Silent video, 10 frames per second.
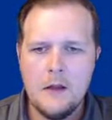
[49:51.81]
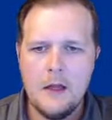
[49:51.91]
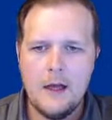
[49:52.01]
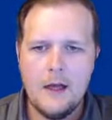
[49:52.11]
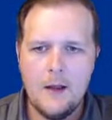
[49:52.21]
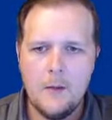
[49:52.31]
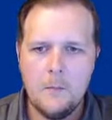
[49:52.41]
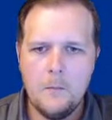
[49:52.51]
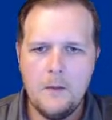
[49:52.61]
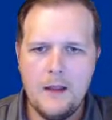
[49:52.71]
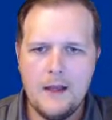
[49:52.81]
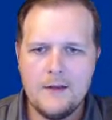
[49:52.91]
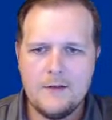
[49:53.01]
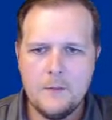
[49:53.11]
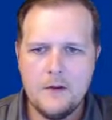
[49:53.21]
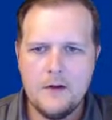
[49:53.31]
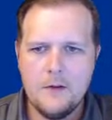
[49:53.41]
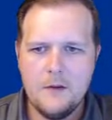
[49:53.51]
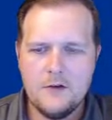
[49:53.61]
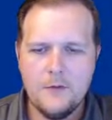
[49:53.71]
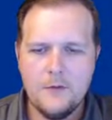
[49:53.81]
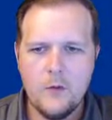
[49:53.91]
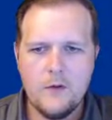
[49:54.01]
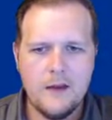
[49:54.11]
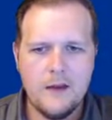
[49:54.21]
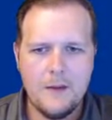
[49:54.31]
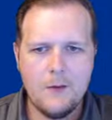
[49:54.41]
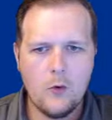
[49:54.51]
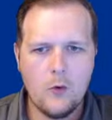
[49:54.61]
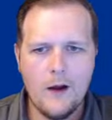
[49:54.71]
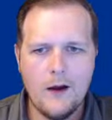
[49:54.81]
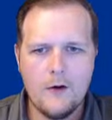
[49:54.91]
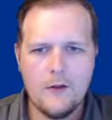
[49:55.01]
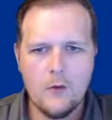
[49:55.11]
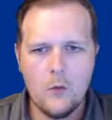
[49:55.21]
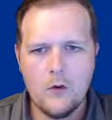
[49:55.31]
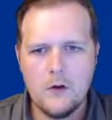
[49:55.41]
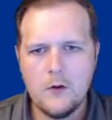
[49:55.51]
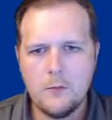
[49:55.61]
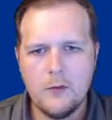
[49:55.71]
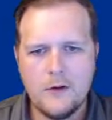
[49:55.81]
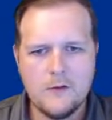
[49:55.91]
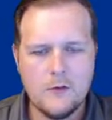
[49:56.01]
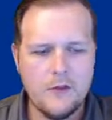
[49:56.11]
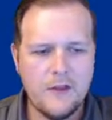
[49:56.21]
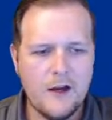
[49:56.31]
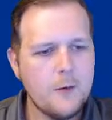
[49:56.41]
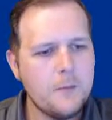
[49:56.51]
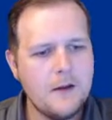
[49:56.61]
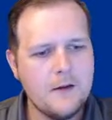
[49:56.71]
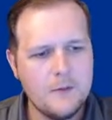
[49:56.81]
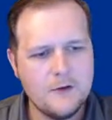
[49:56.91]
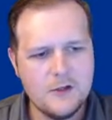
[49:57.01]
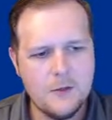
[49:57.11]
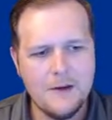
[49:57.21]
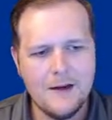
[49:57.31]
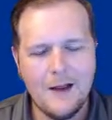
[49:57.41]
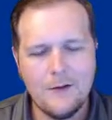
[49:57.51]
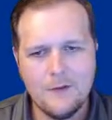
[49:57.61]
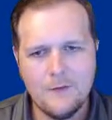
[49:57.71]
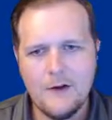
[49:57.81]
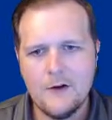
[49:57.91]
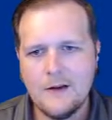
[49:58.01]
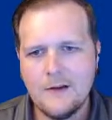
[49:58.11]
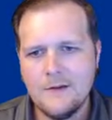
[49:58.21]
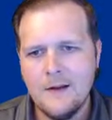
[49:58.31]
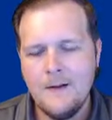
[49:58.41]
and as I mentioned before, that it may require either oral or parenteral therapy, especially depending on how severe it is.